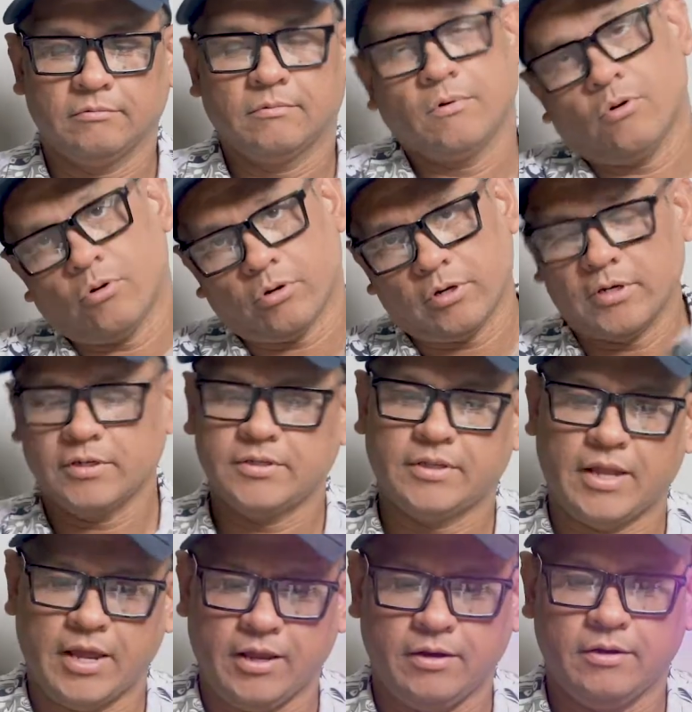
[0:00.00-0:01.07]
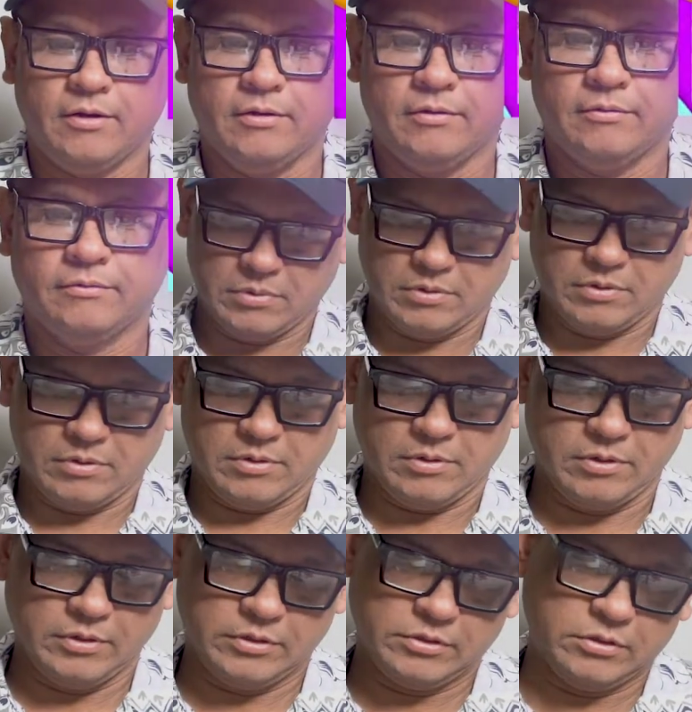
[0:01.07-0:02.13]
or stand.
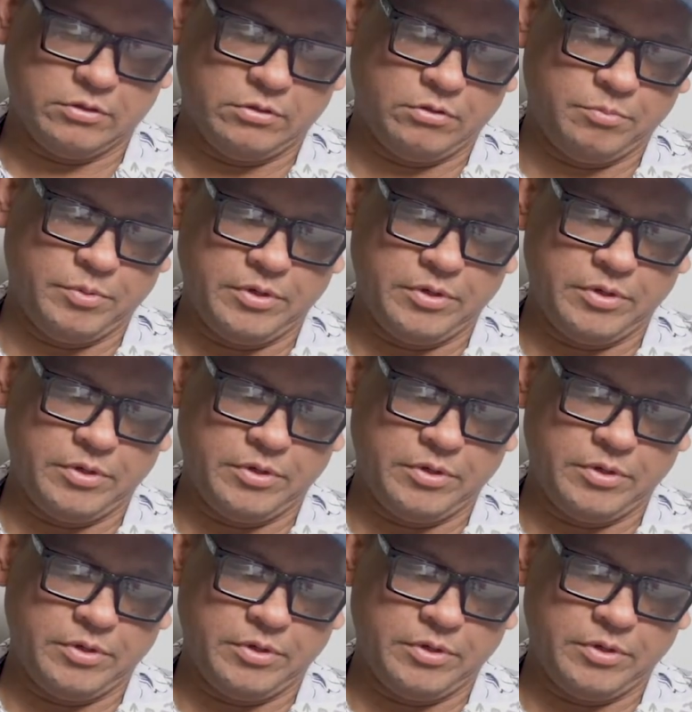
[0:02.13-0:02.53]
Let's go open